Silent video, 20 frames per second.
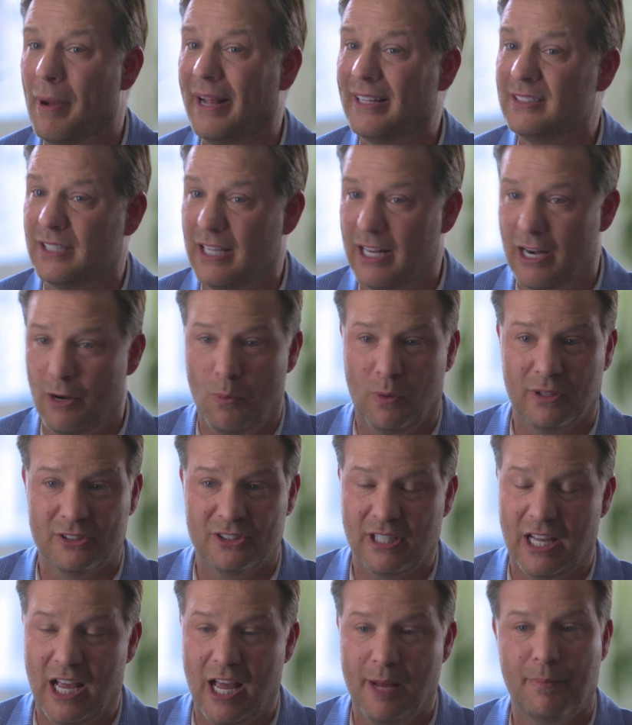We might see it on
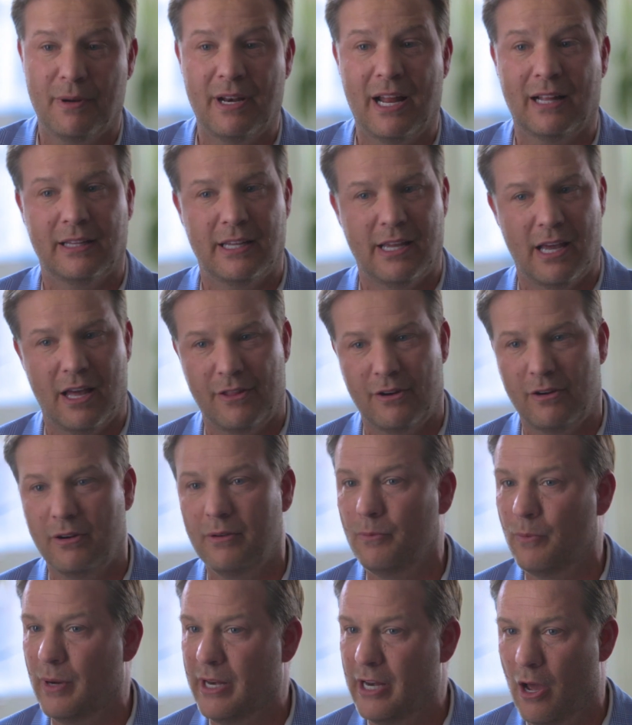one side, but not the
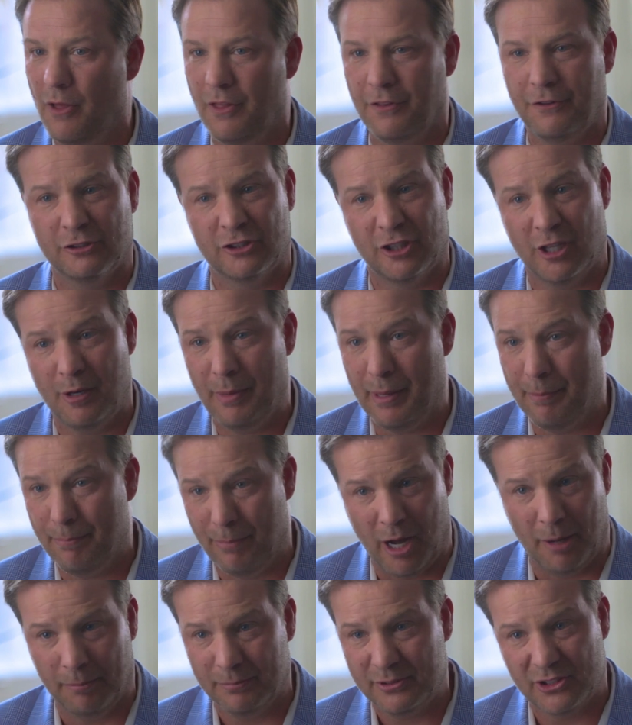other, and we know that there's going to be
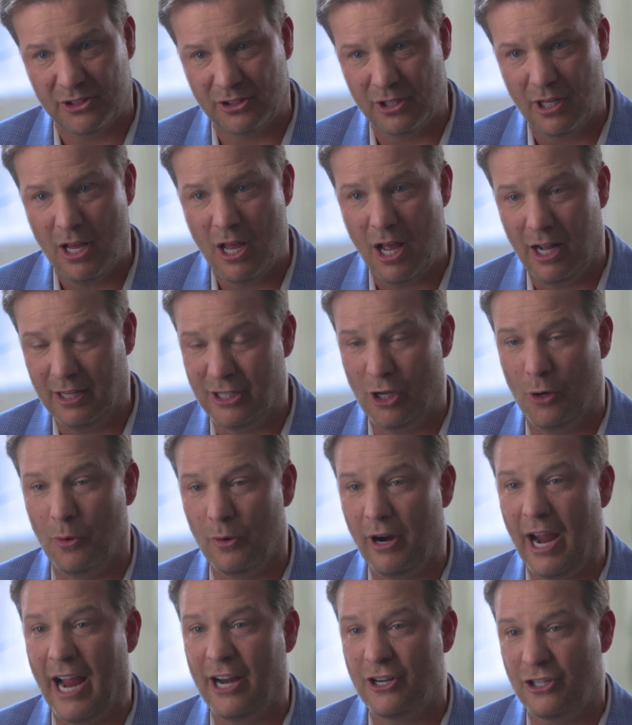bumps
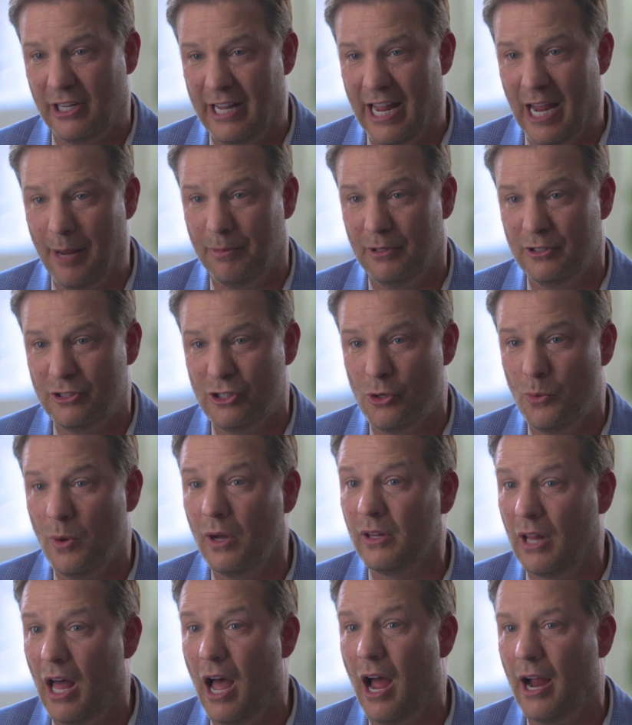until we're actually able
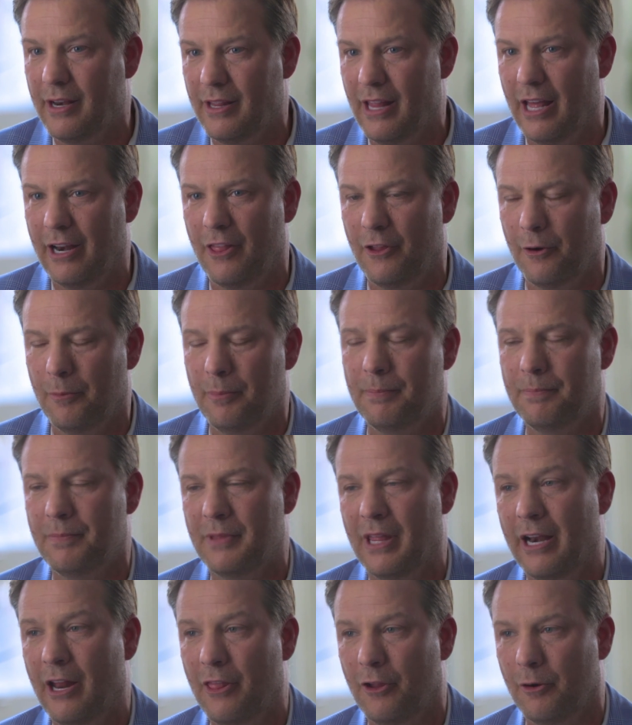to align that
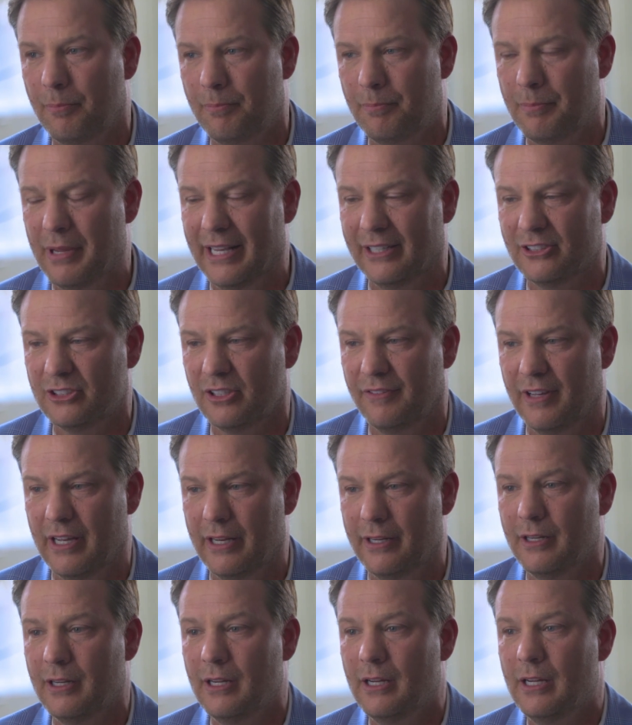other piece of
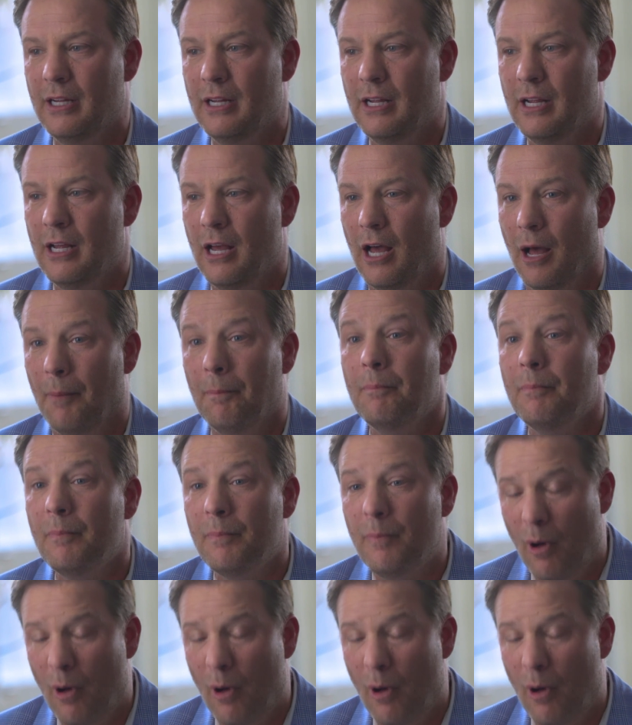it.